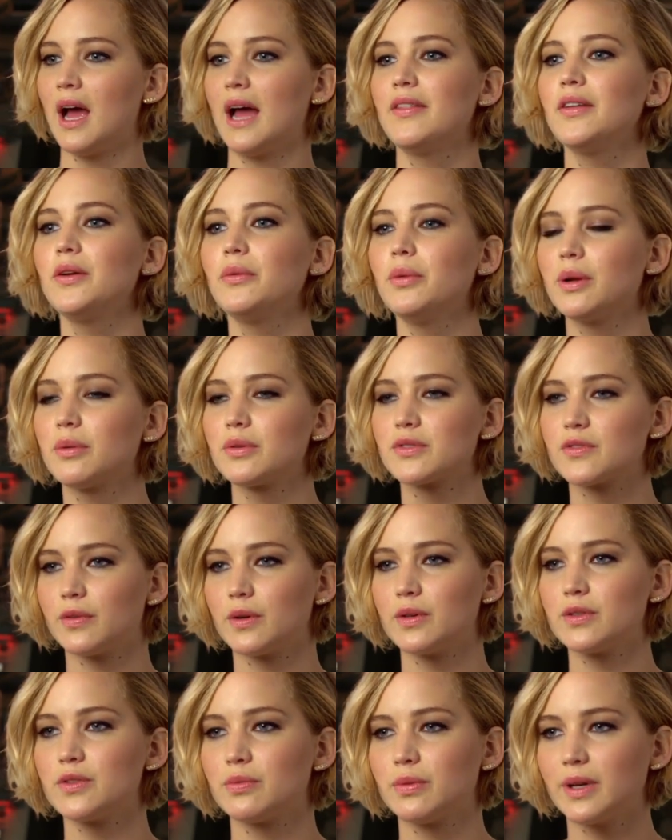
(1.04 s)
I think when I was
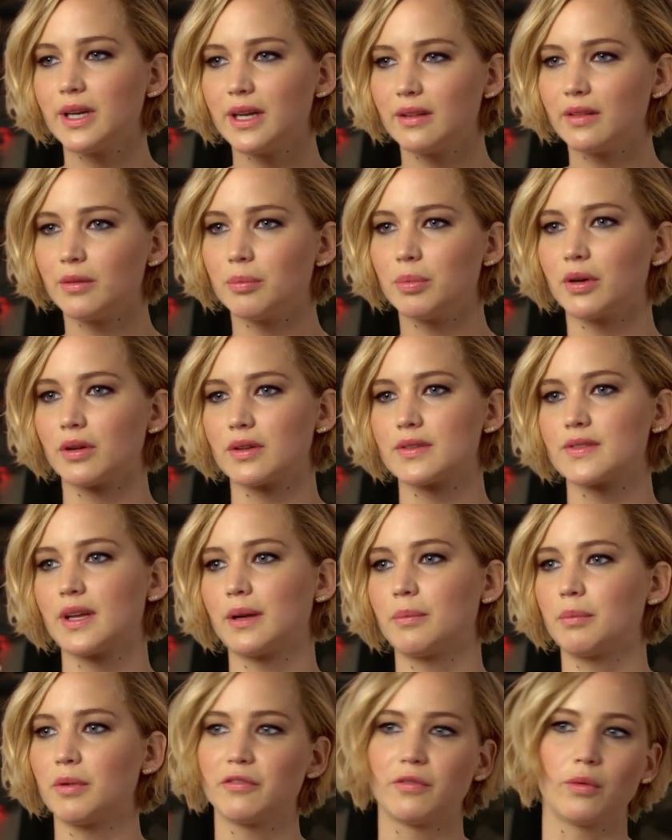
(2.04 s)
first reading the books,
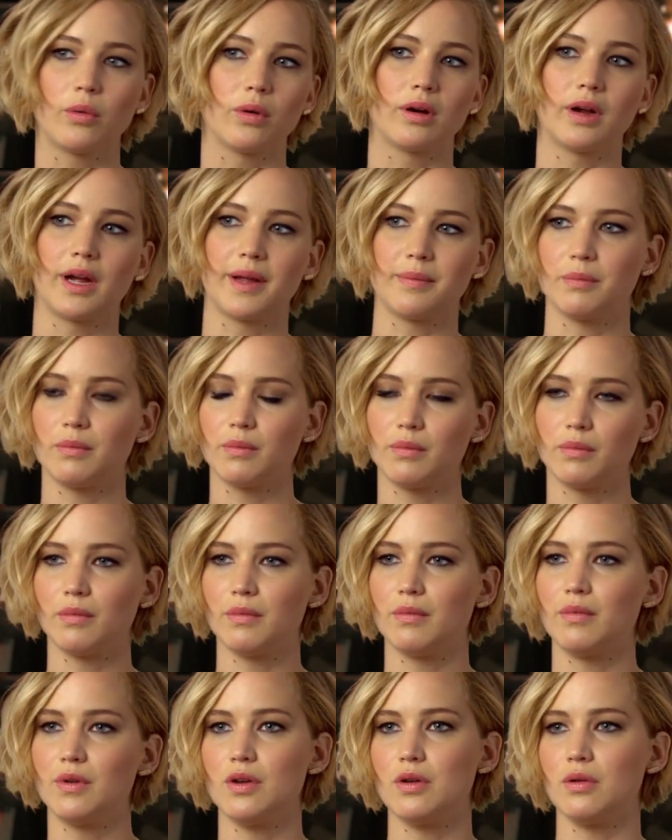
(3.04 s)
like before I
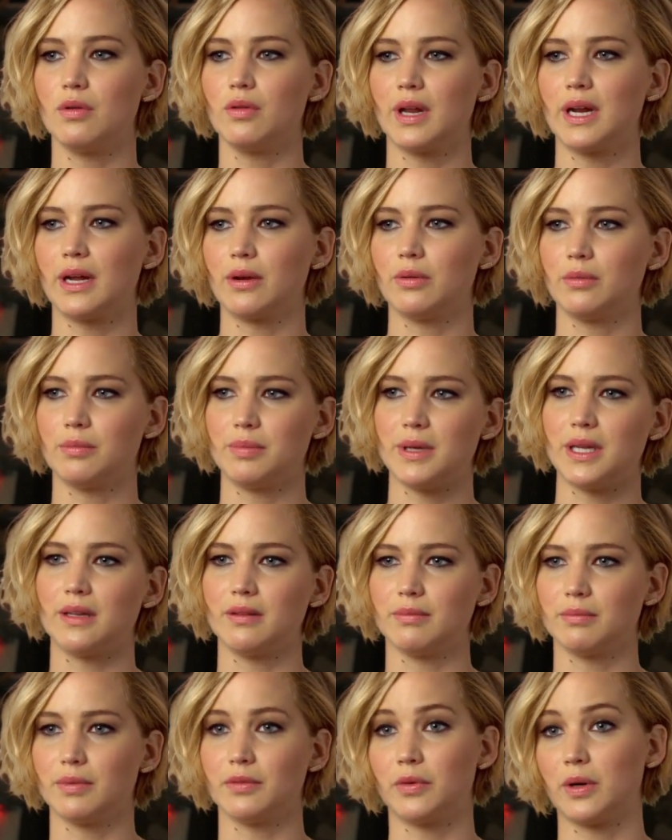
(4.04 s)
knew that I would
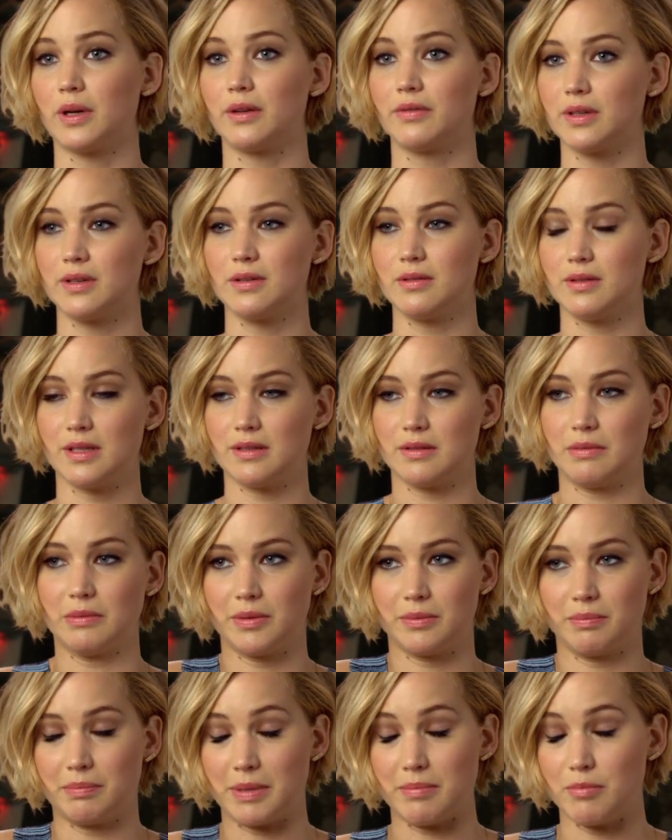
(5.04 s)
be, before I even knew these
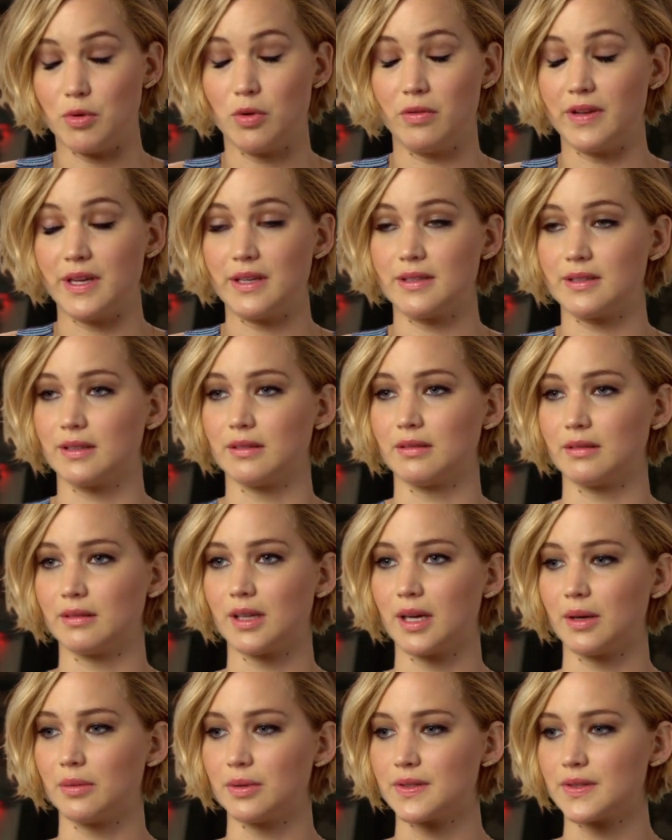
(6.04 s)
would be movies, and
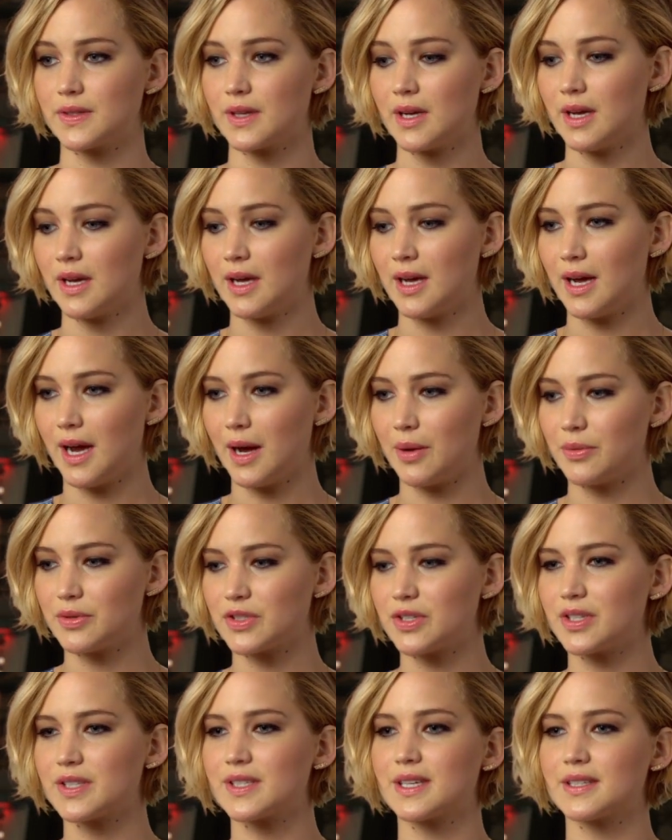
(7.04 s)
that was, I
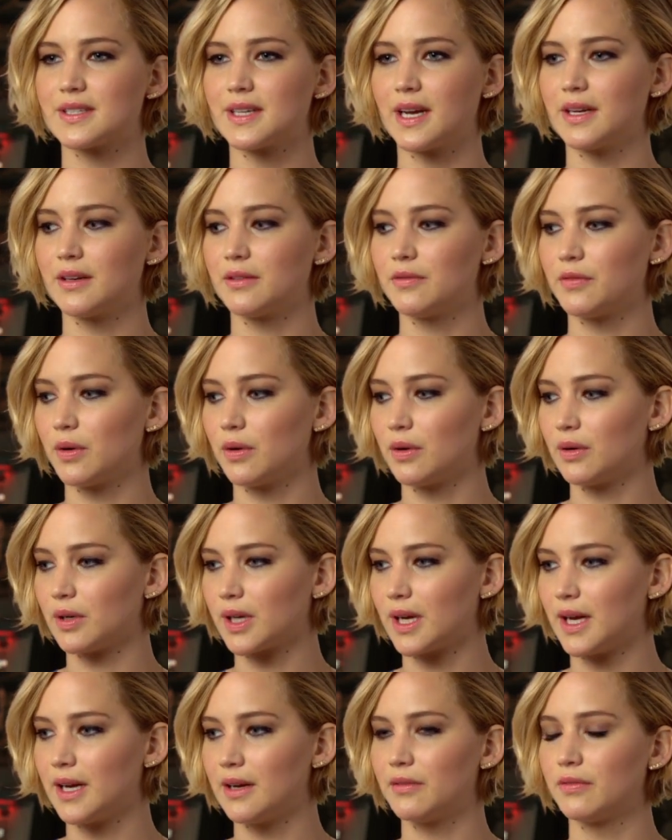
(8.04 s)
was just excited for her
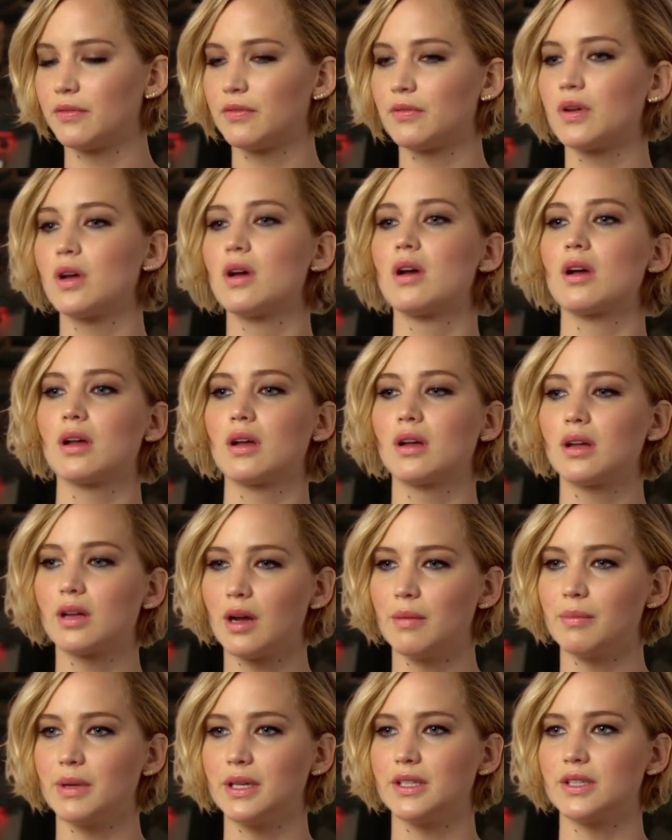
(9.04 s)
to kind of
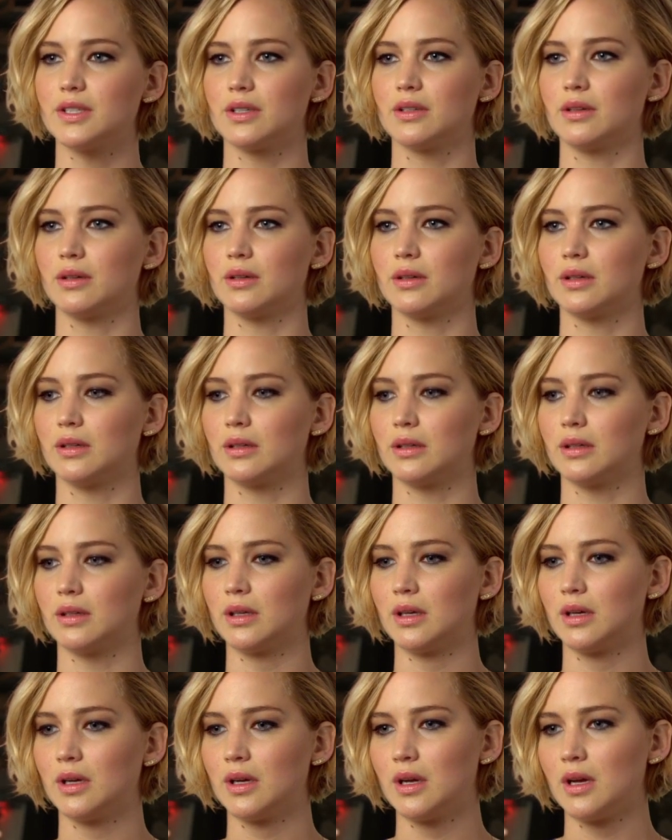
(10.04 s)
come into her
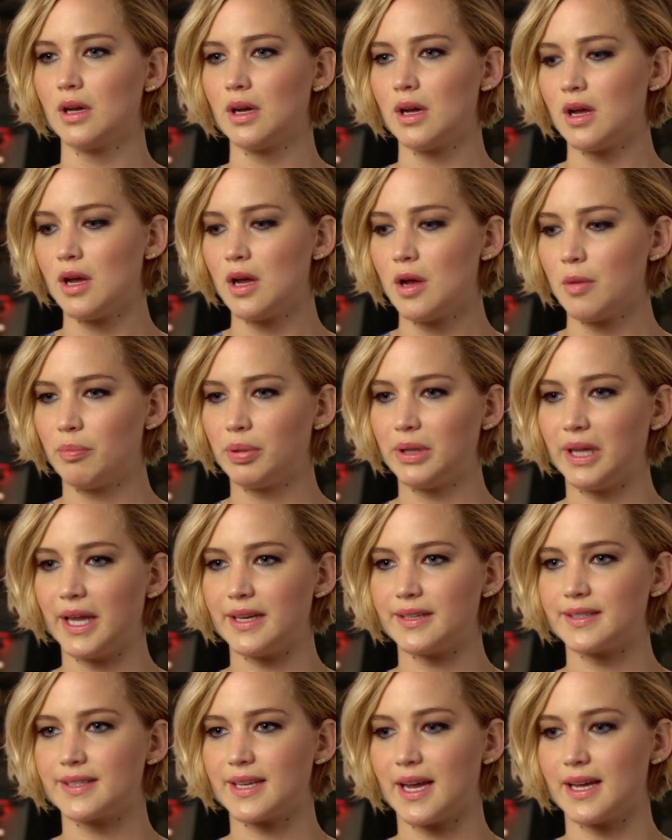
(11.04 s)

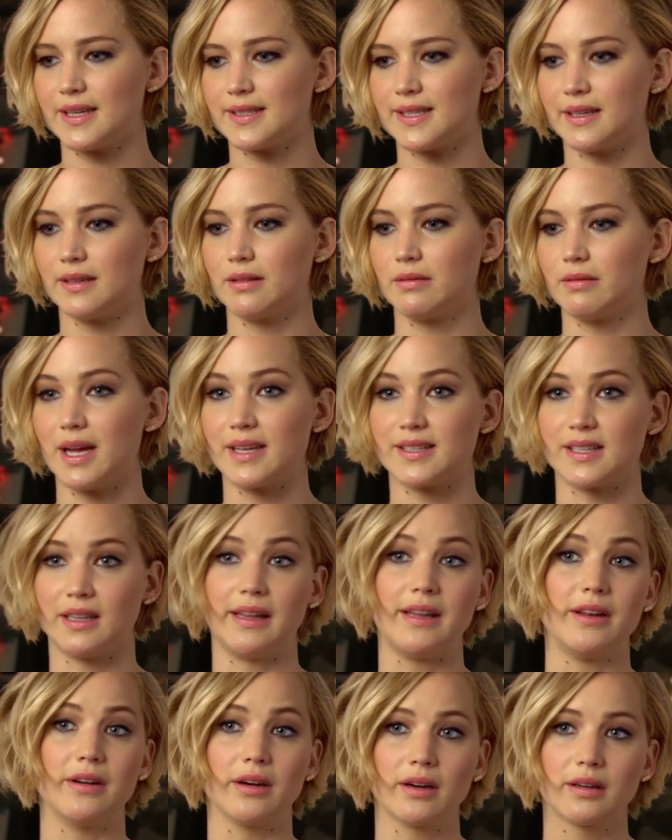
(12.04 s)
place as a
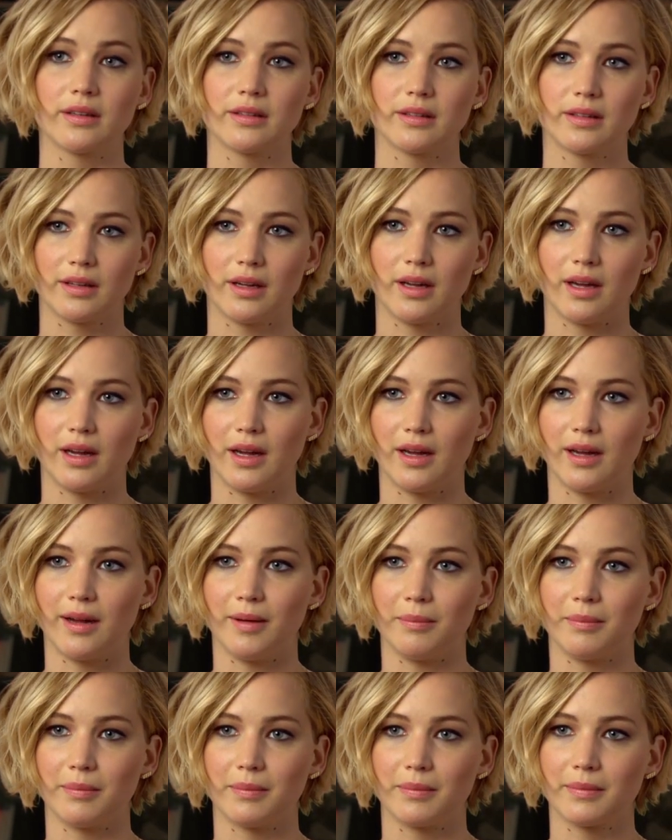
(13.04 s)
leader,
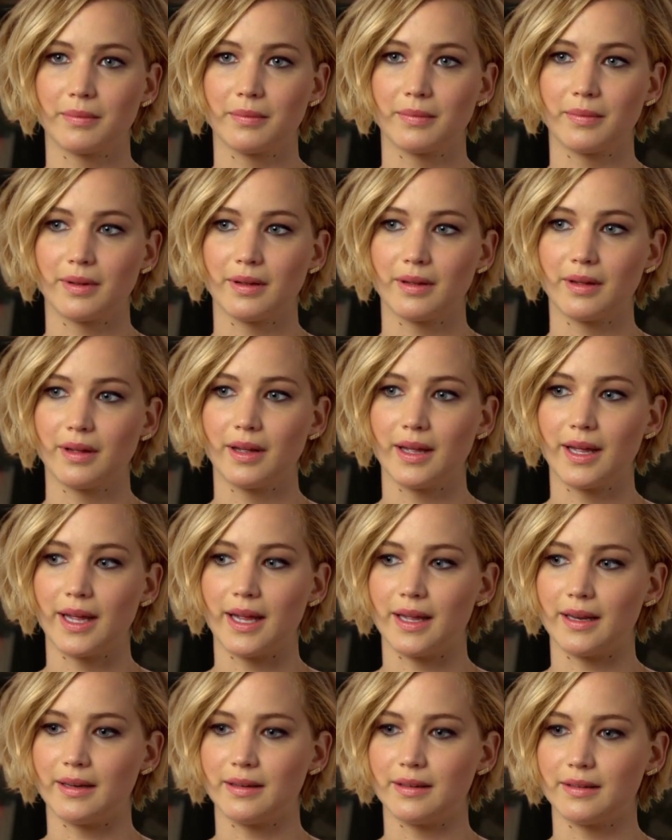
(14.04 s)

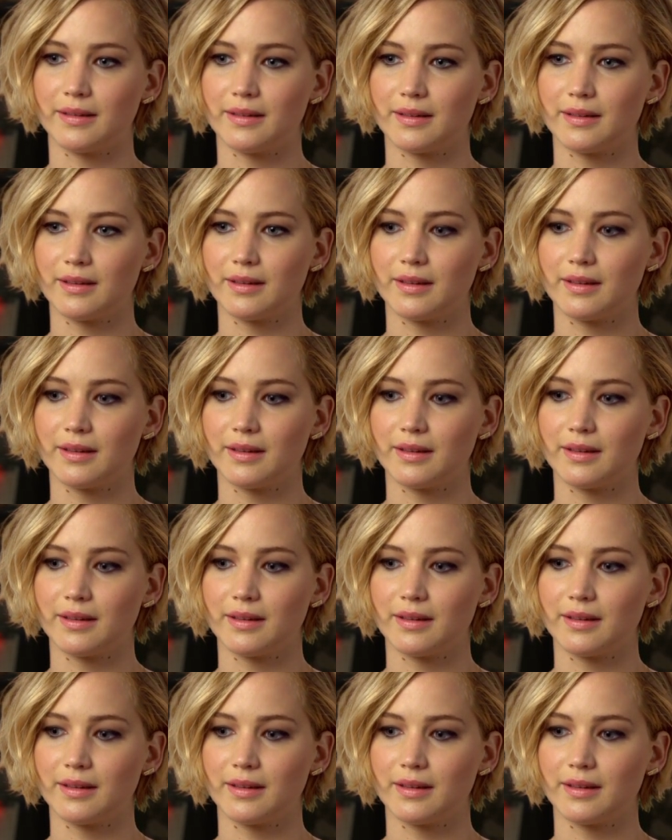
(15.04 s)
and